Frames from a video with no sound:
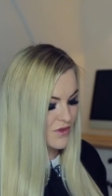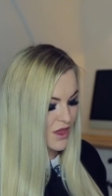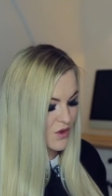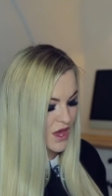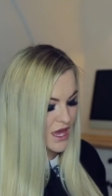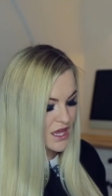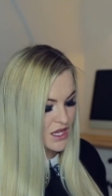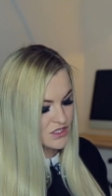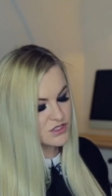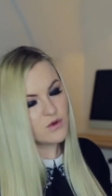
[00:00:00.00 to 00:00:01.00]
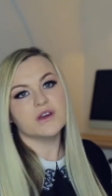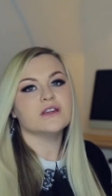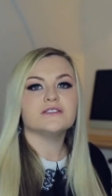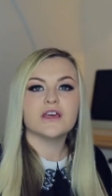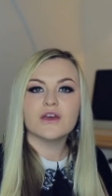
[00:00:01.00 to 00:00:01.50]
Okay, so what we're
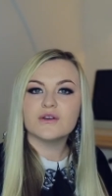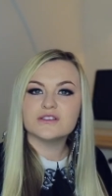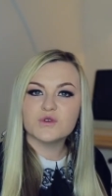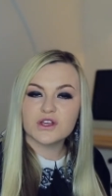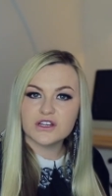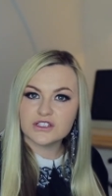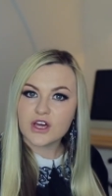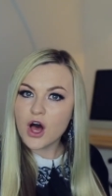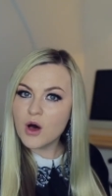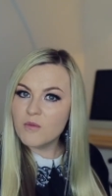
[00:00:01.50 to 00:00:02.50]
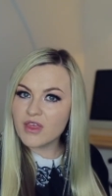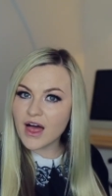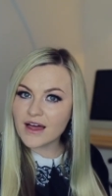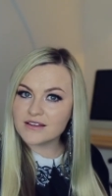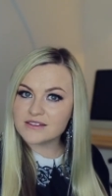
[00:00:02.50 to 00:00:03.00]
going to do is we're going to just hum
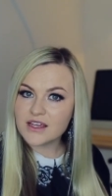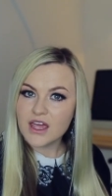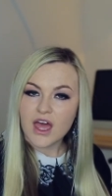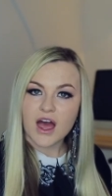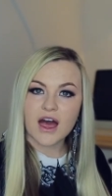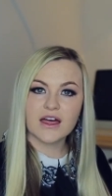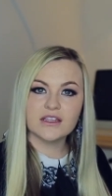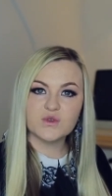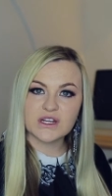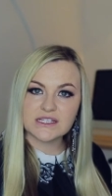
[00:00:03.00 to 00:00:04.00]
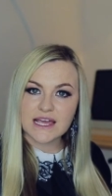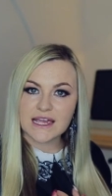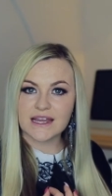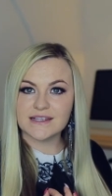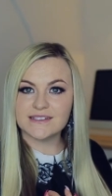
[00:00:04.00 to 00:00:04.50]
that, and we're going to take
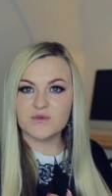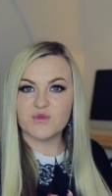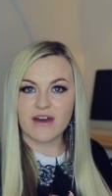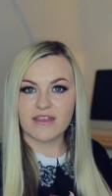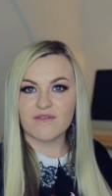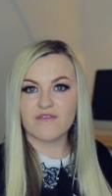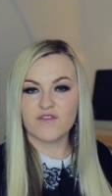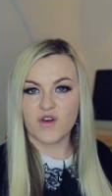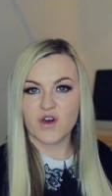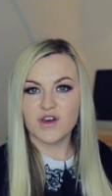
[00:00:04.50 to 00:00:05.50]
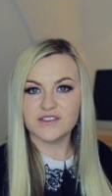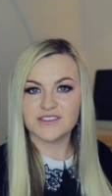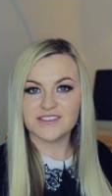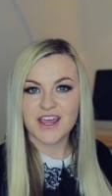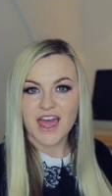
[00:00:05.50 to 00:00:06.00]
a nice deep breath in
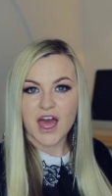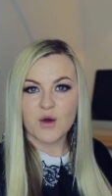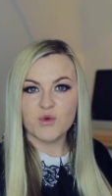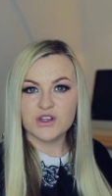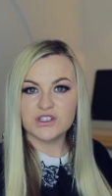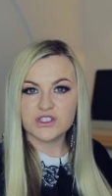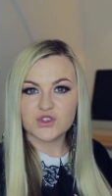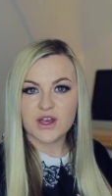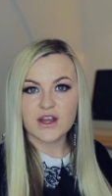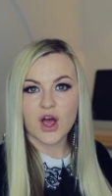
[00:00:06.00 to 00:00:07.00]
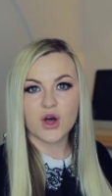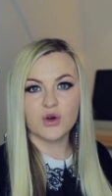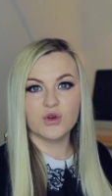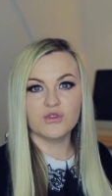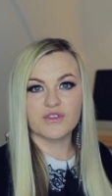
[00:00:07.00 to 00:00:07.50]
first, and we're going to just try and
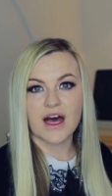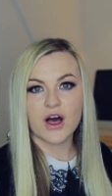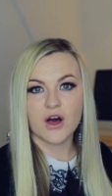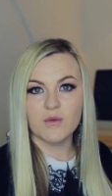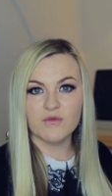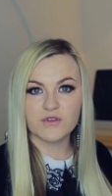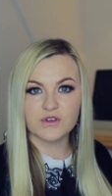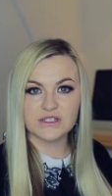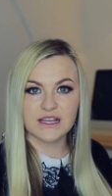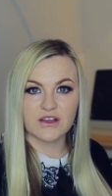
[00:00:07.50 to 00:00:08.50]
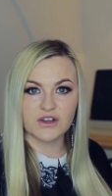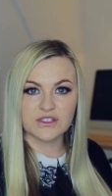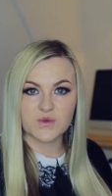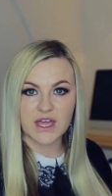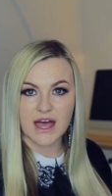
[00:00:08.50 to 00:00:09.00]
hold that hum for as long
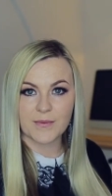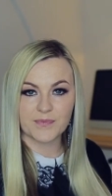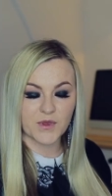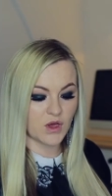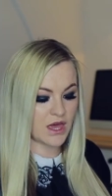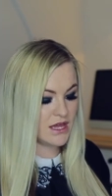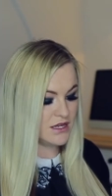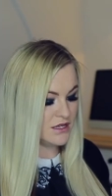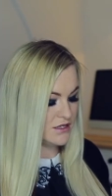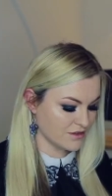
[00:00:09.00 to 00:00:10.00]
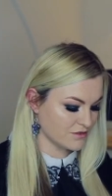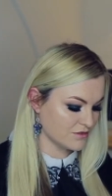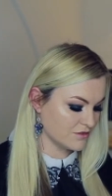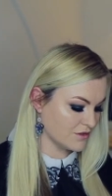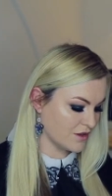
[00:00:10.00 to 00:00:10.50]
as we can, okay?
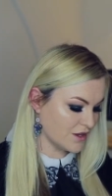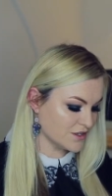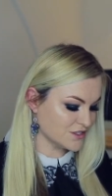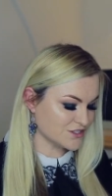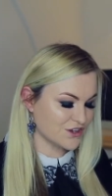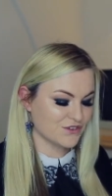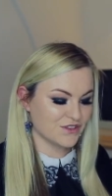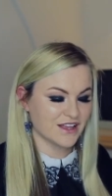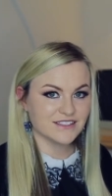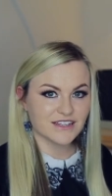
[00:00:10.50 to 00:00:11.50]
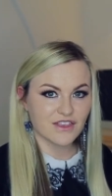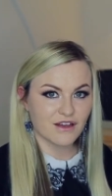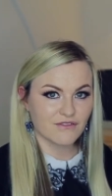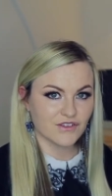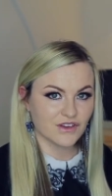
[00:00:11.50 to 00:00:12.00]
So let's take
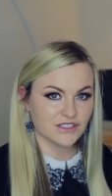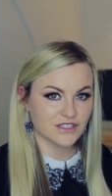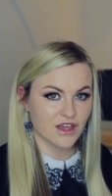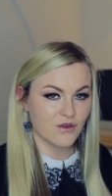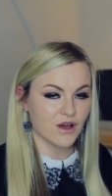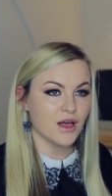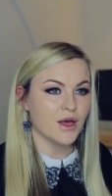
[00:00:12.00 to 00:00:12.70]
that first note.